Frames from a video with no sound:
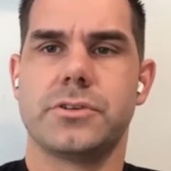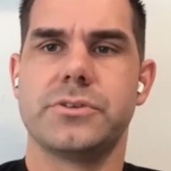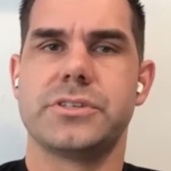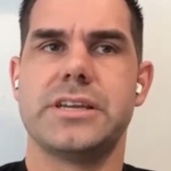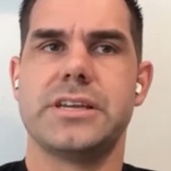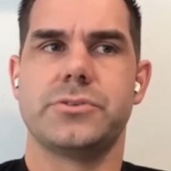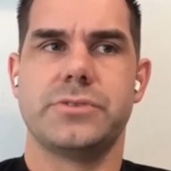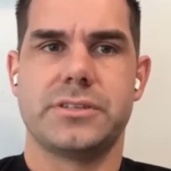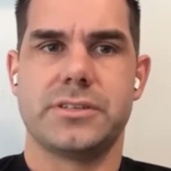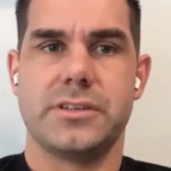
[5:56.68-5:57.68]
so
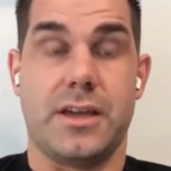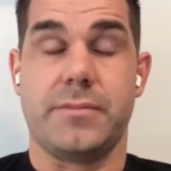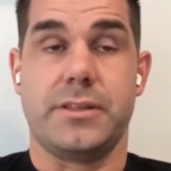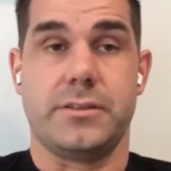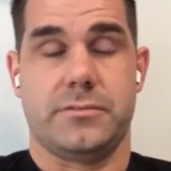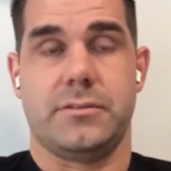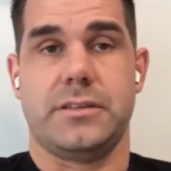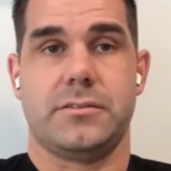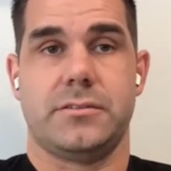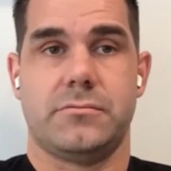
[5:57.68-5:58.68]
it's yeah, I mean
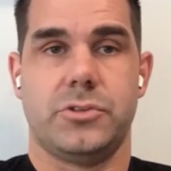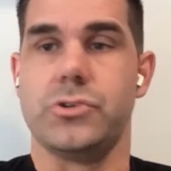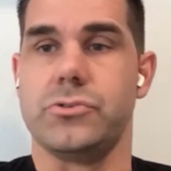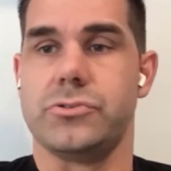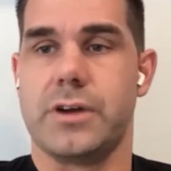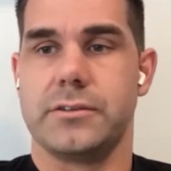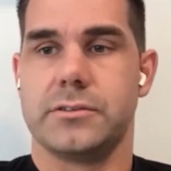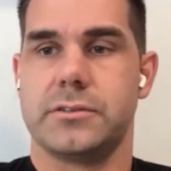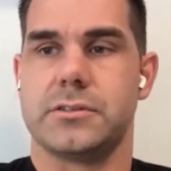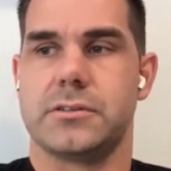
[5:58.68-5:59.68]
that's huge, right?
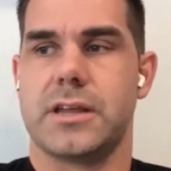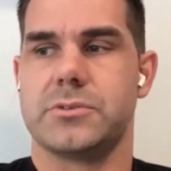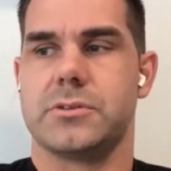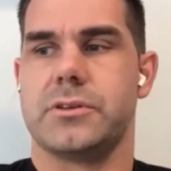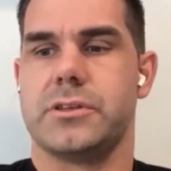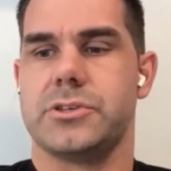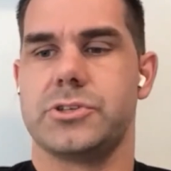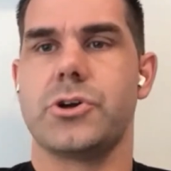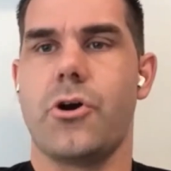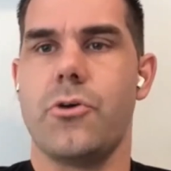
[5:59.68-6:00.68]
It's just absolutely
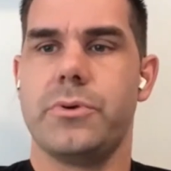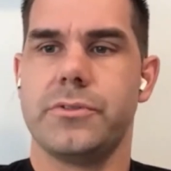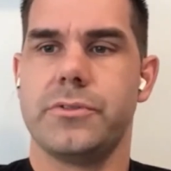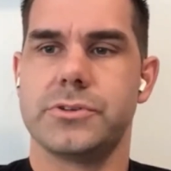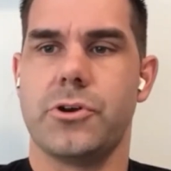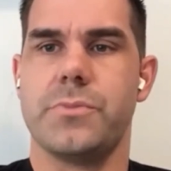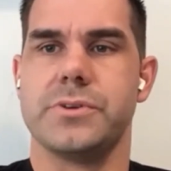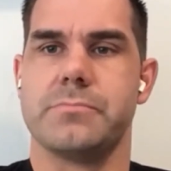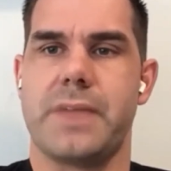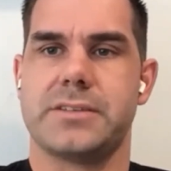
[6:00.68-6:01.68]
the scope. The
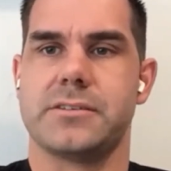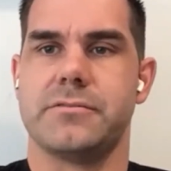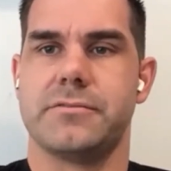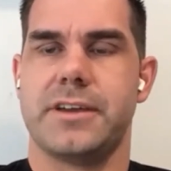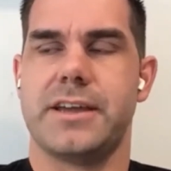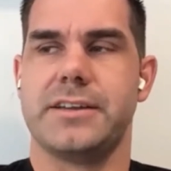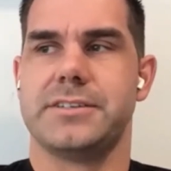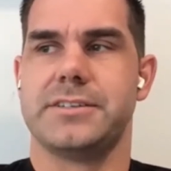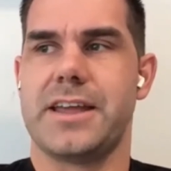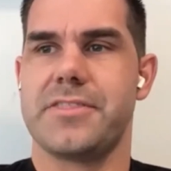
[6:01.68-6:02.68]
scope is massive,
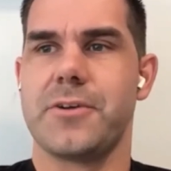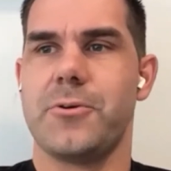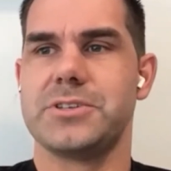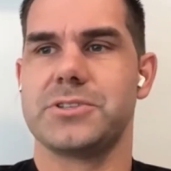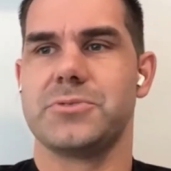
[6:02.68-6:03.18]
and I think always